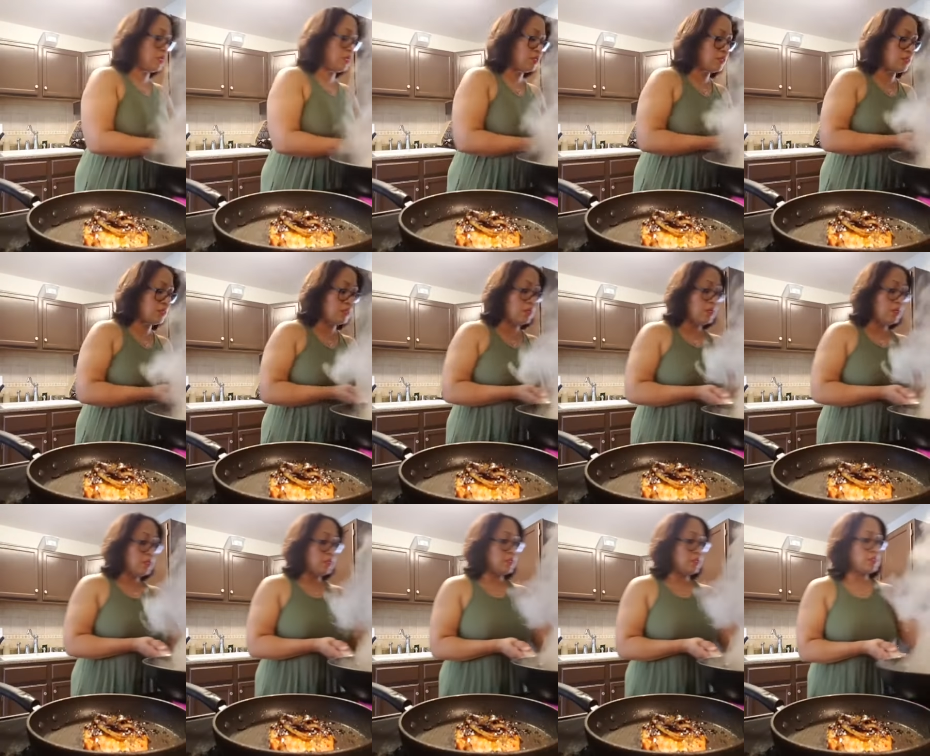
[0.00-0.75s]
It's
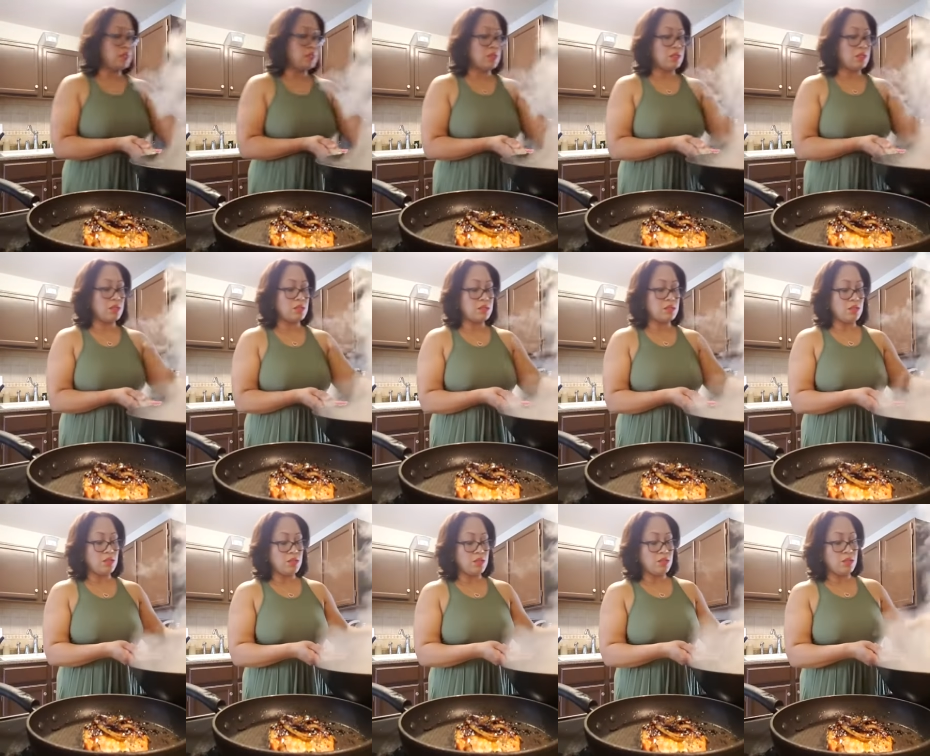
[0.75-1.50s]
that's it. That's
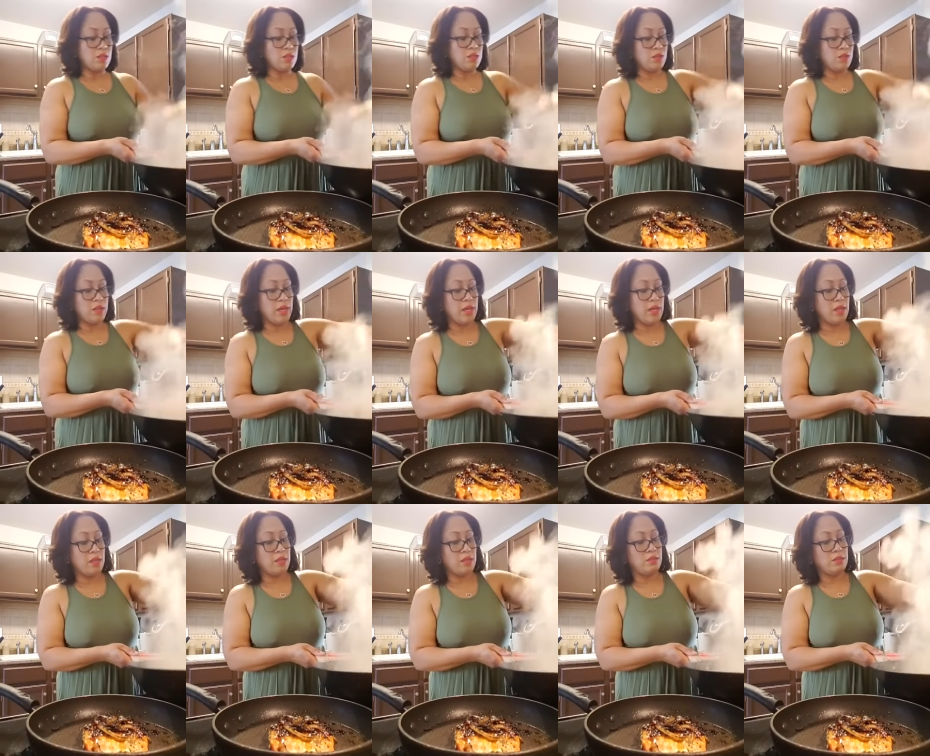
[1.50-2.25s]
all you do.
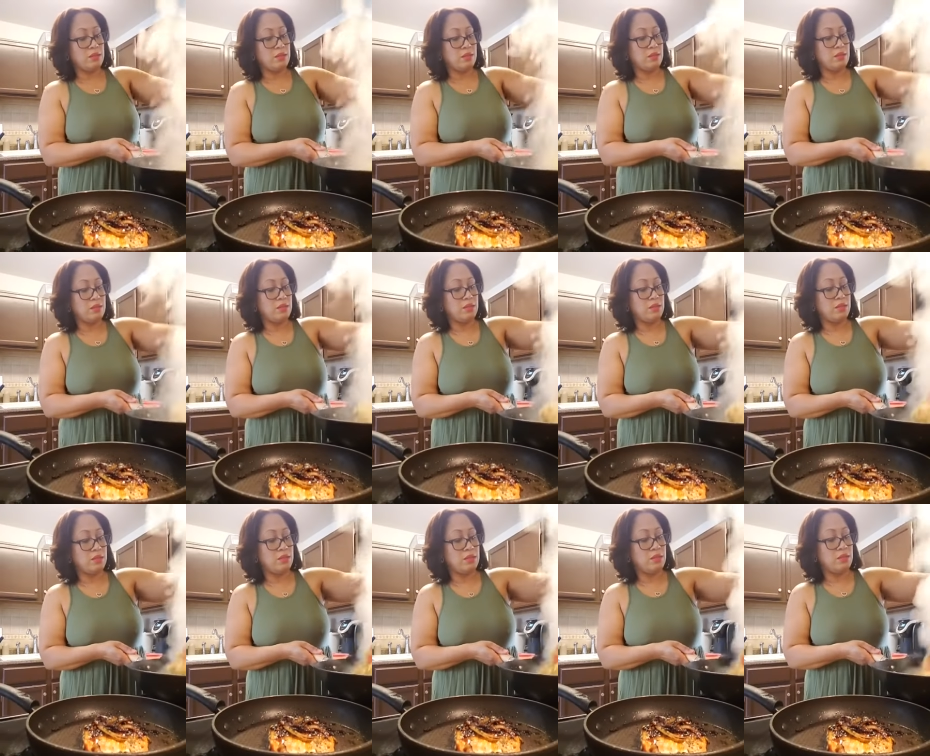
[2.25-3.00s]
And
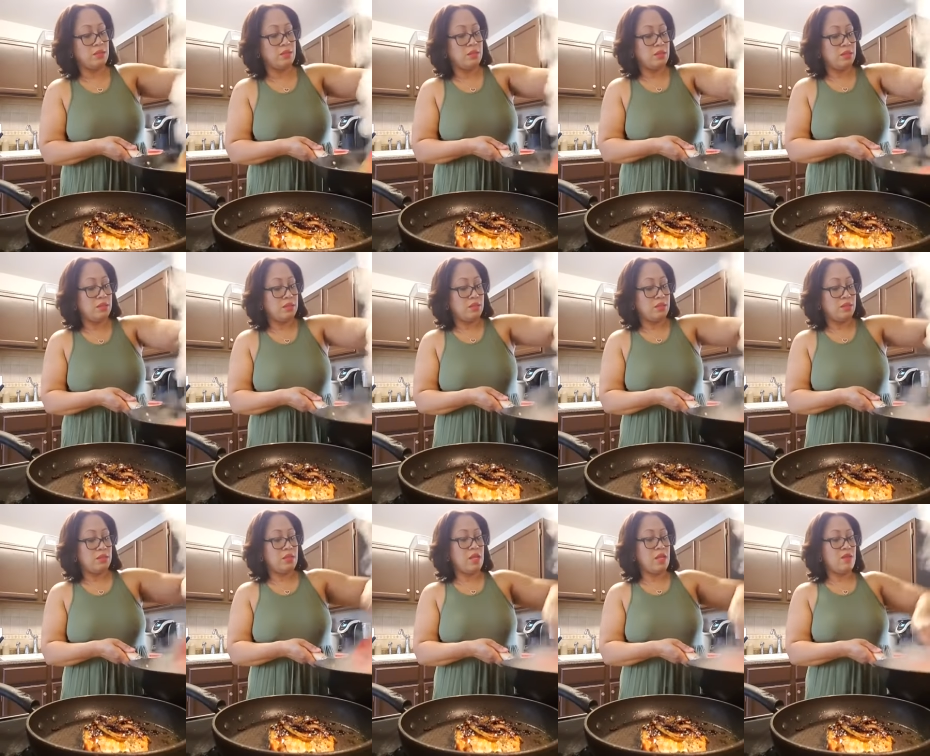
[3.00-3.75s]

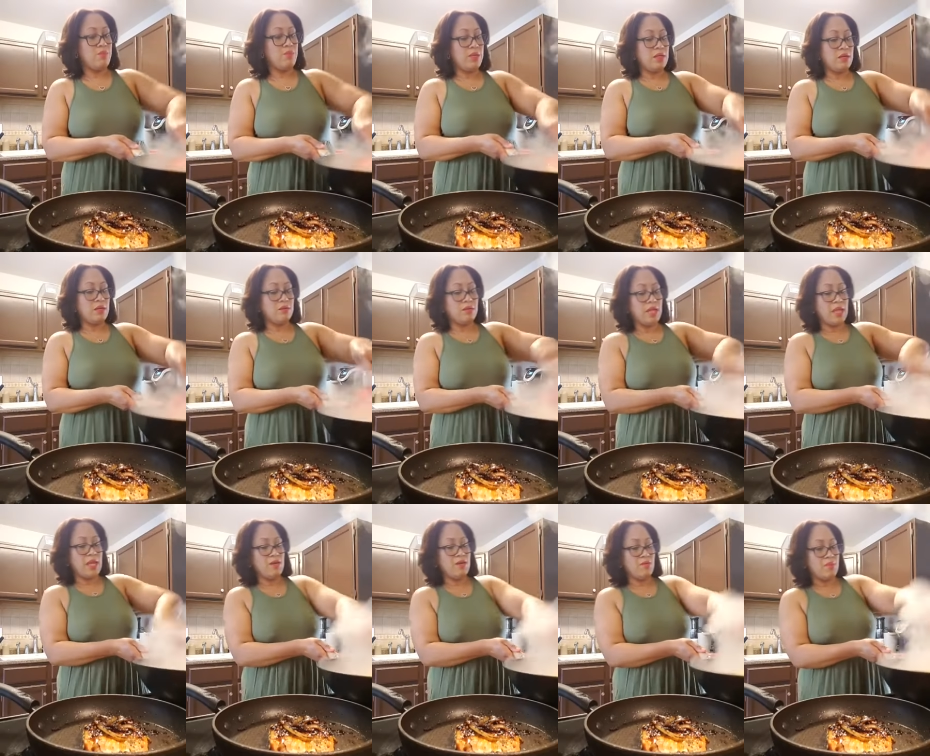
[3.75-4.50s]
there we go.
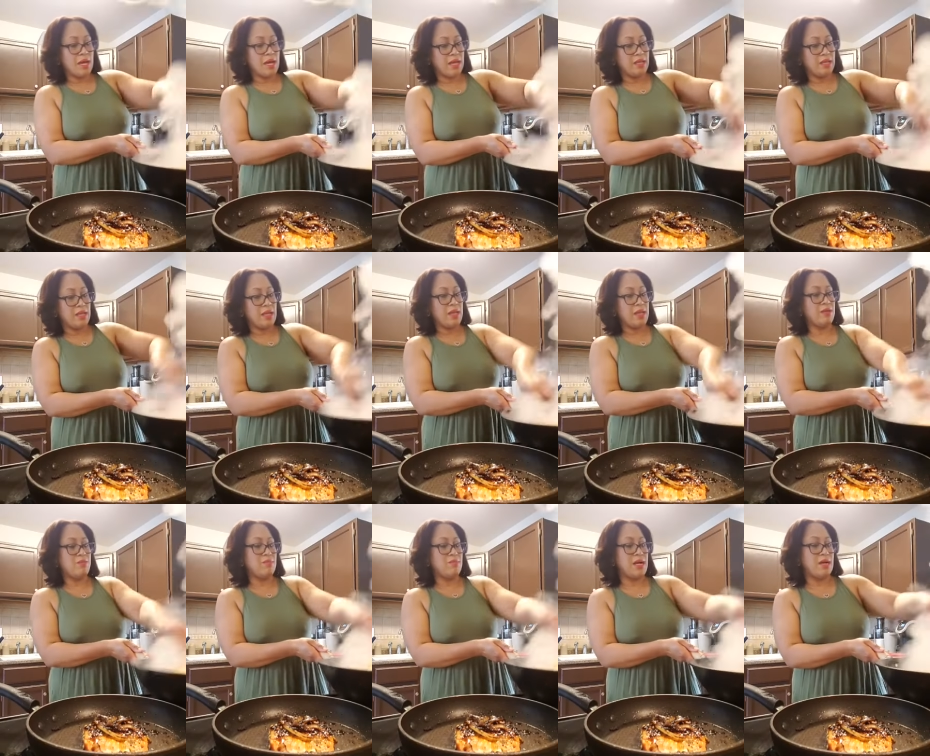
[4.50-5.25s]
Now my
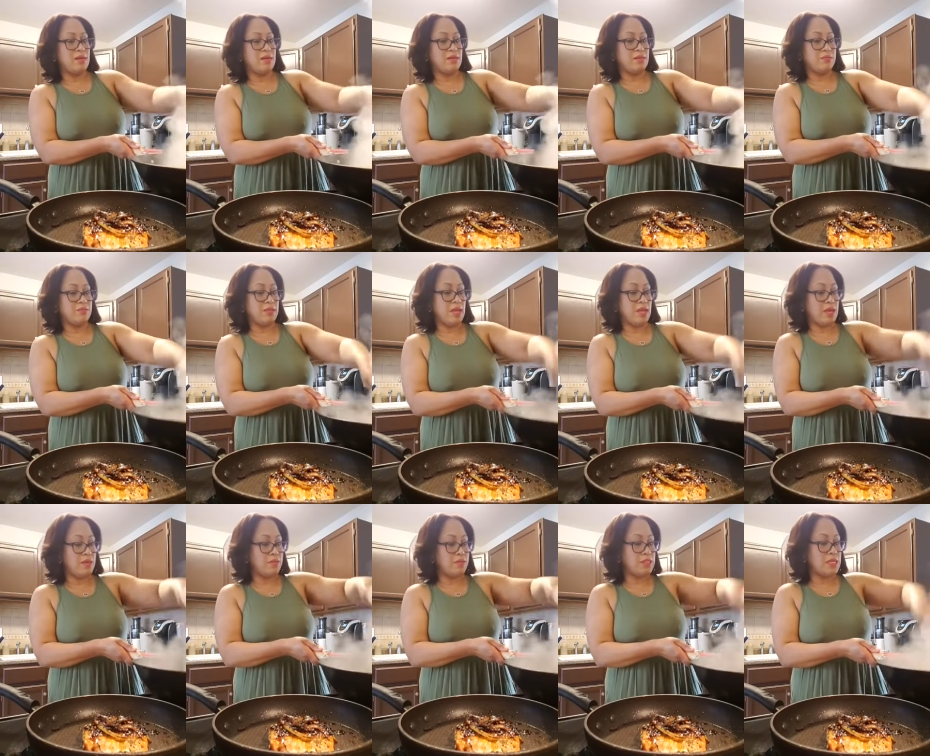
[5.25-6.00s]
now my um,
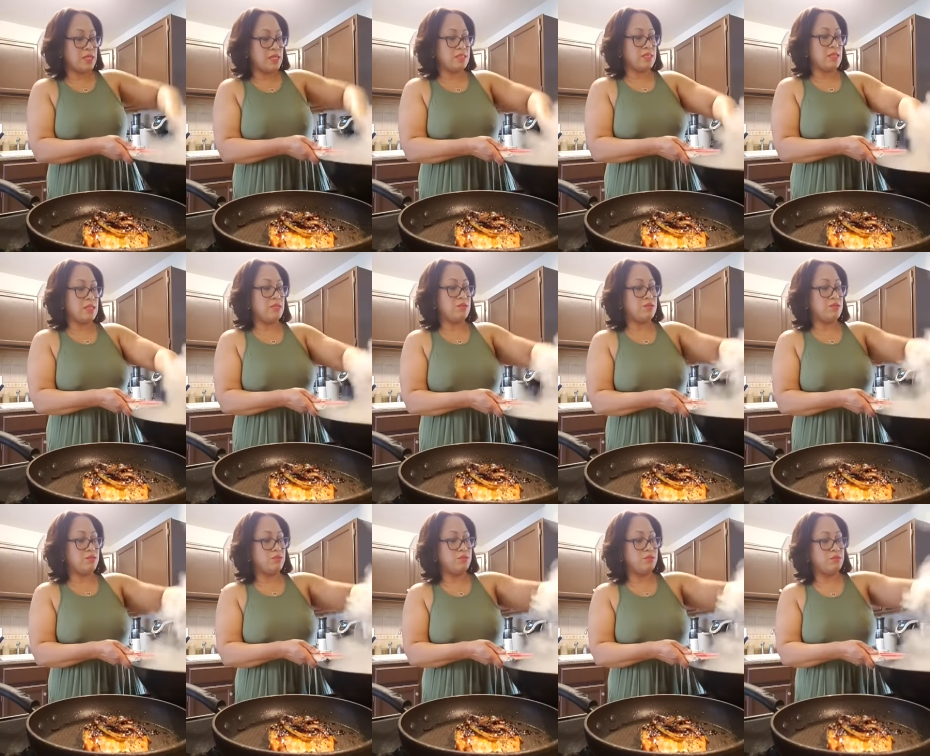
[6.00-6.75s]
cabbage has that
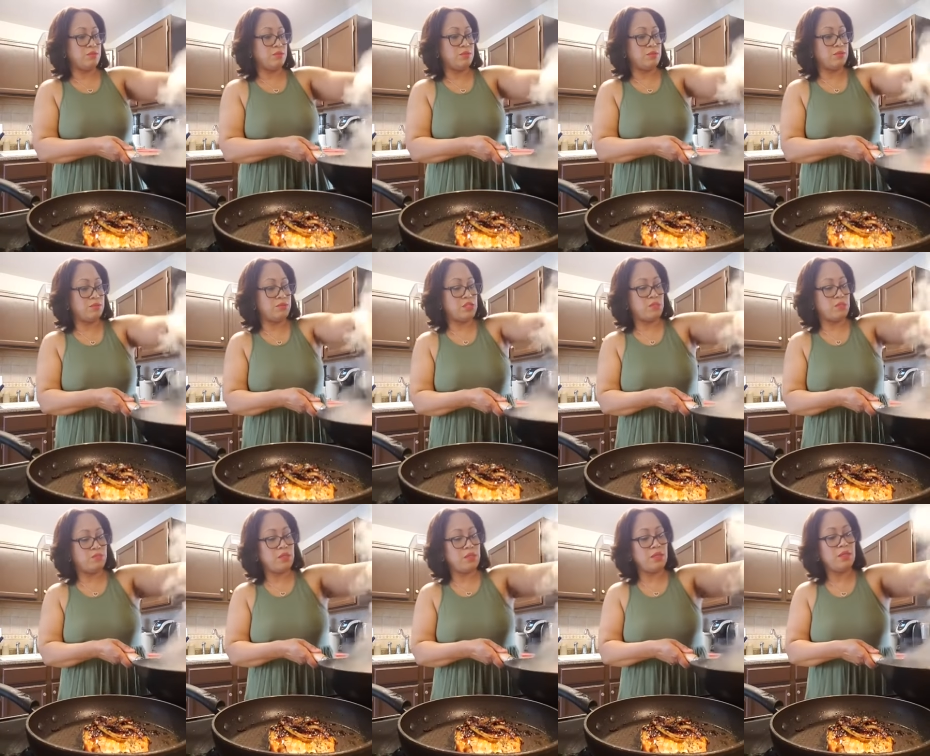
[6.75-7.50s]
little
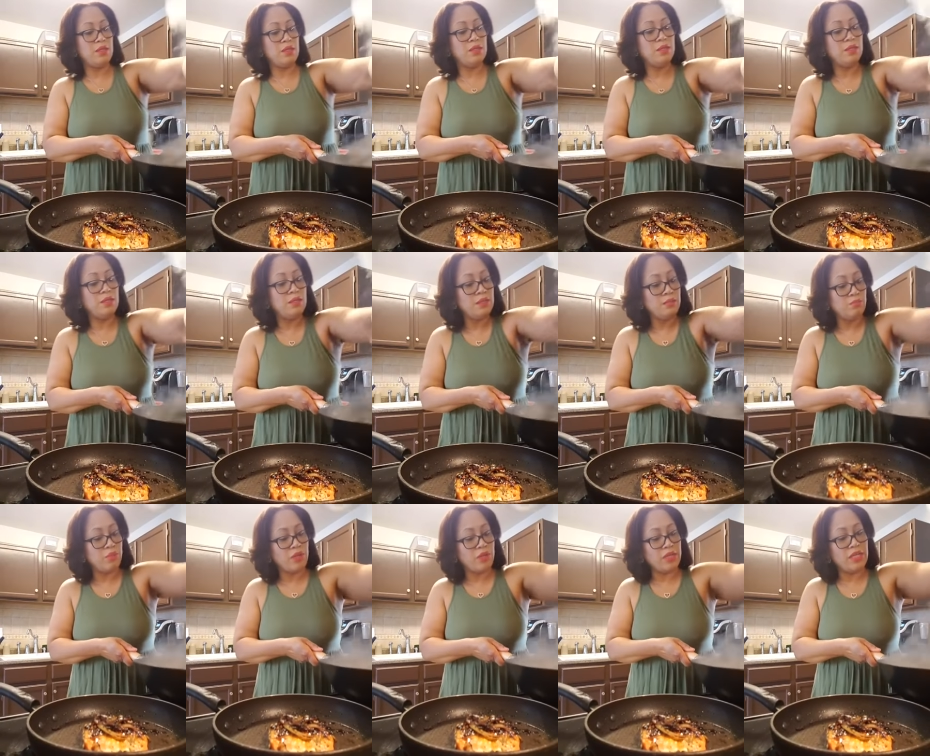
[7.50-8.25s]
crispy
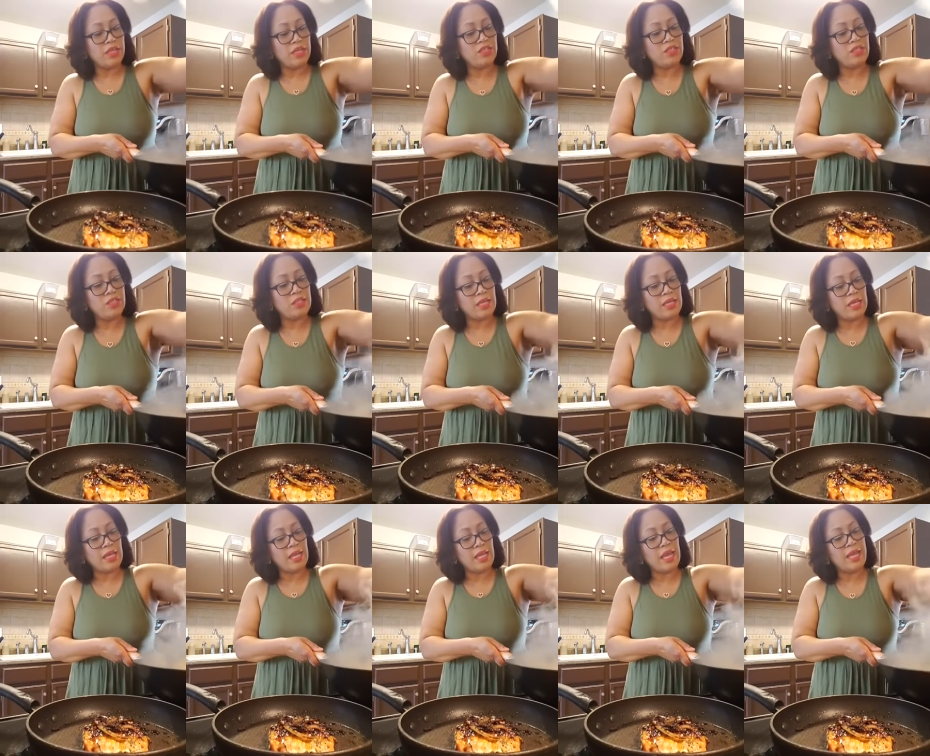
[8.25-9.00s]
burnt edges
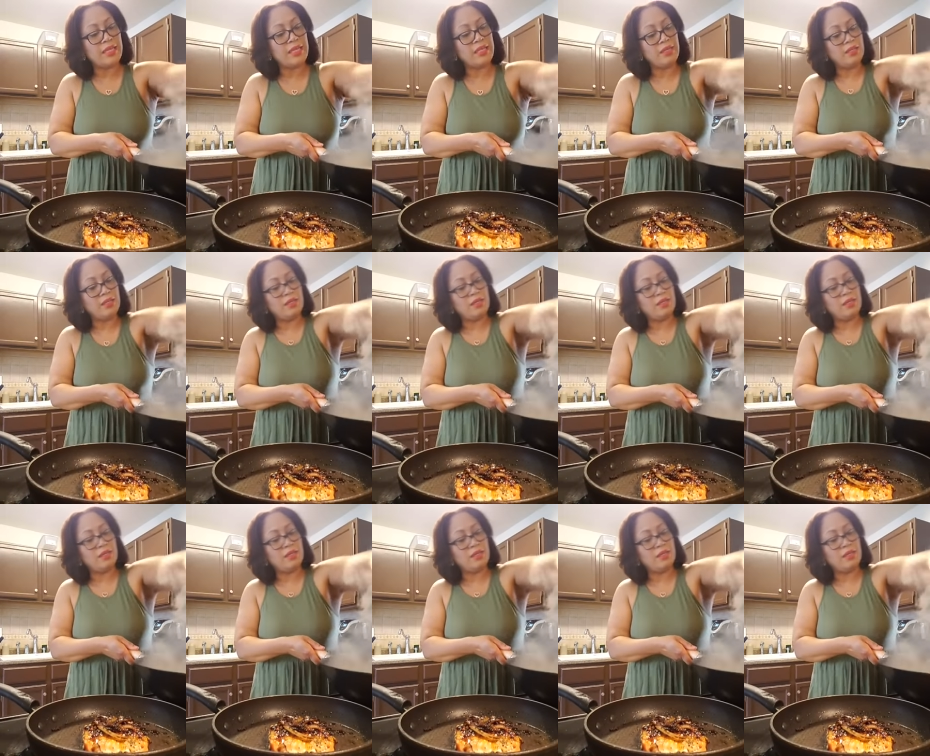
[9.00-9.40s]
that I like it.